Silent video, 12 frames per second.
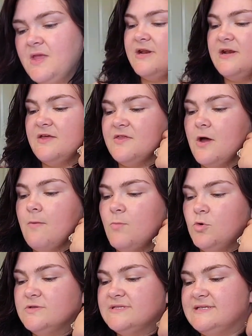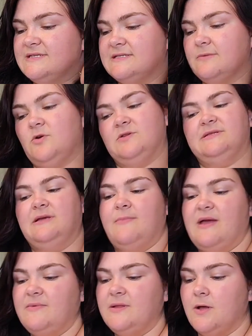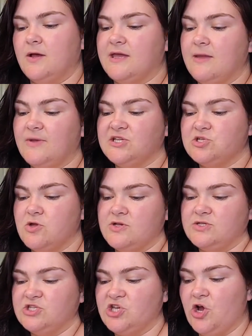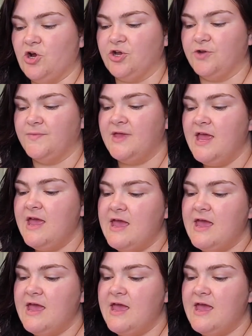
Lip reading: But another, more sinister monster may be lurking much closer to home.